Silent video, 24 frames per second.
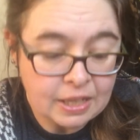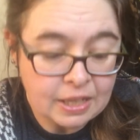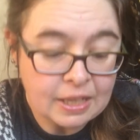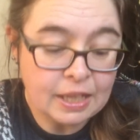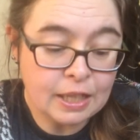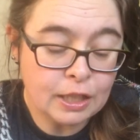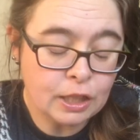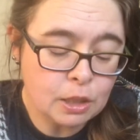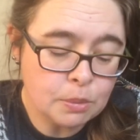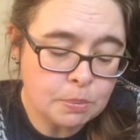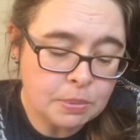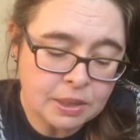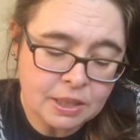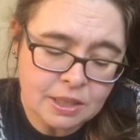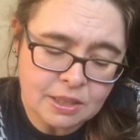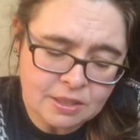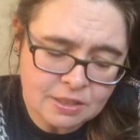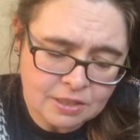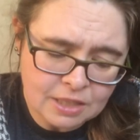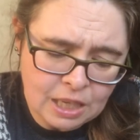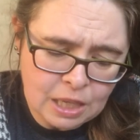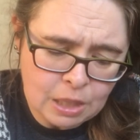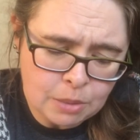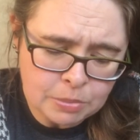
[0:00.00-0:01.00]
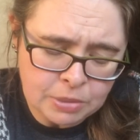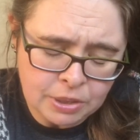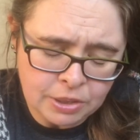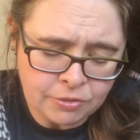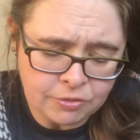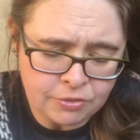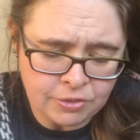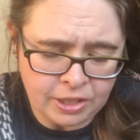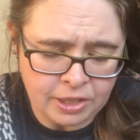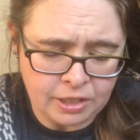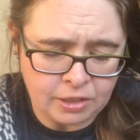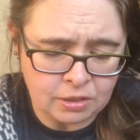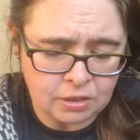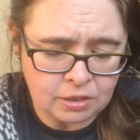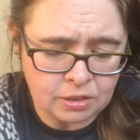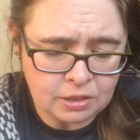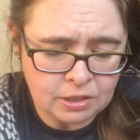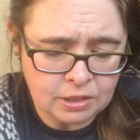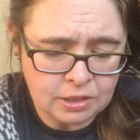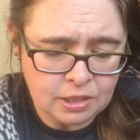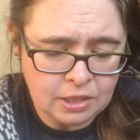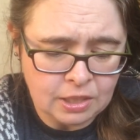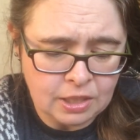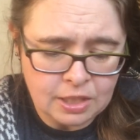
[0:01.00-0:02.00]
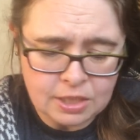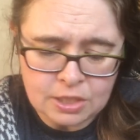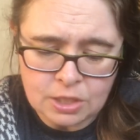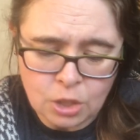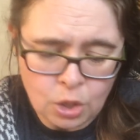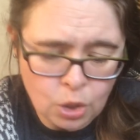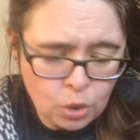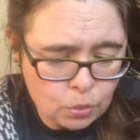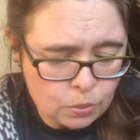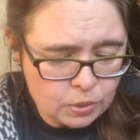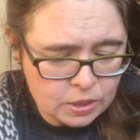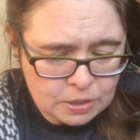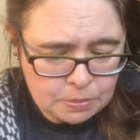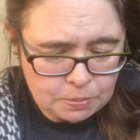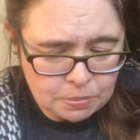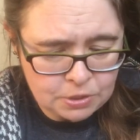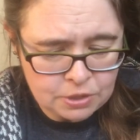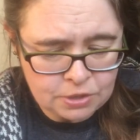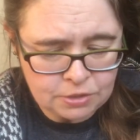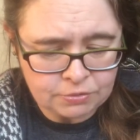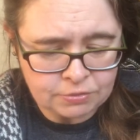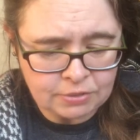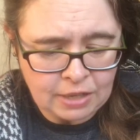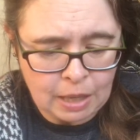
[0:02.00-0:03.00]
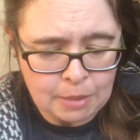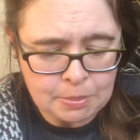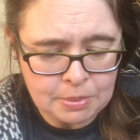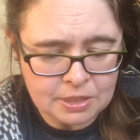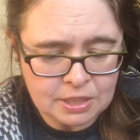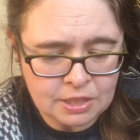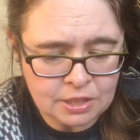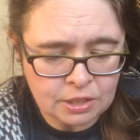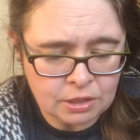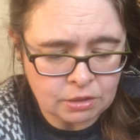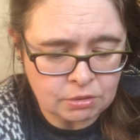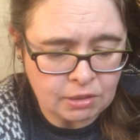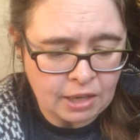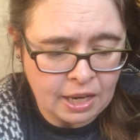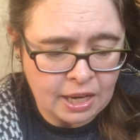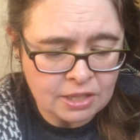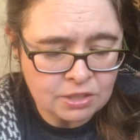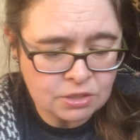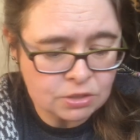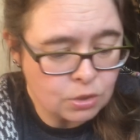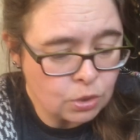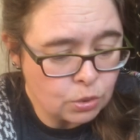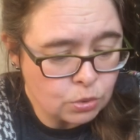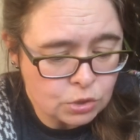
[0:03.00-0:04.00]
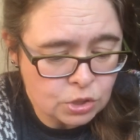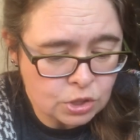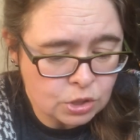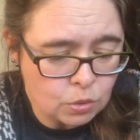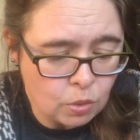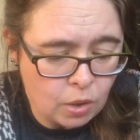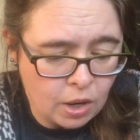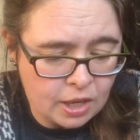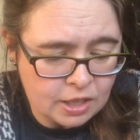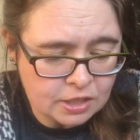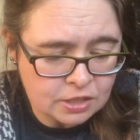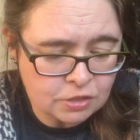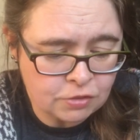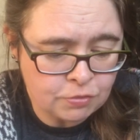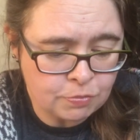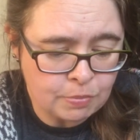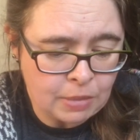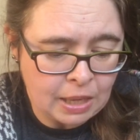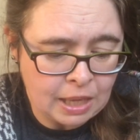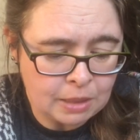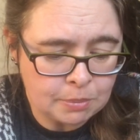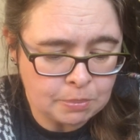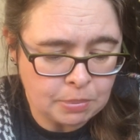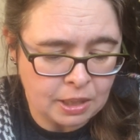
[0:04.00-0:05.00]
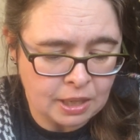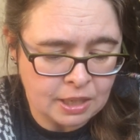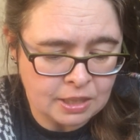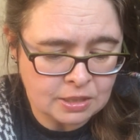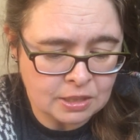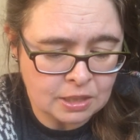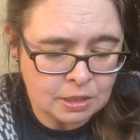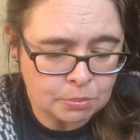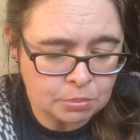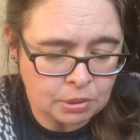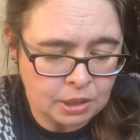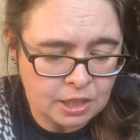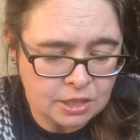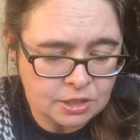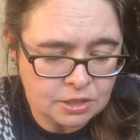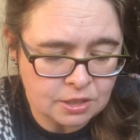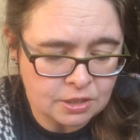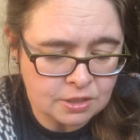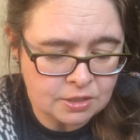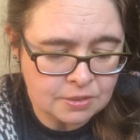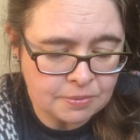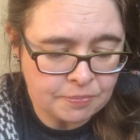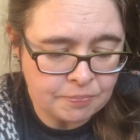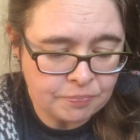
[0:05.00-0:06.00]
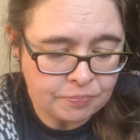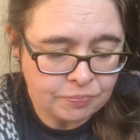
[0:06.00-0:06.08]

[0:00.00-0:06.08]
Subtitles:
It had been the same in the vale. No whispers of rabbits in the grass, no squawks of magpies in the branches.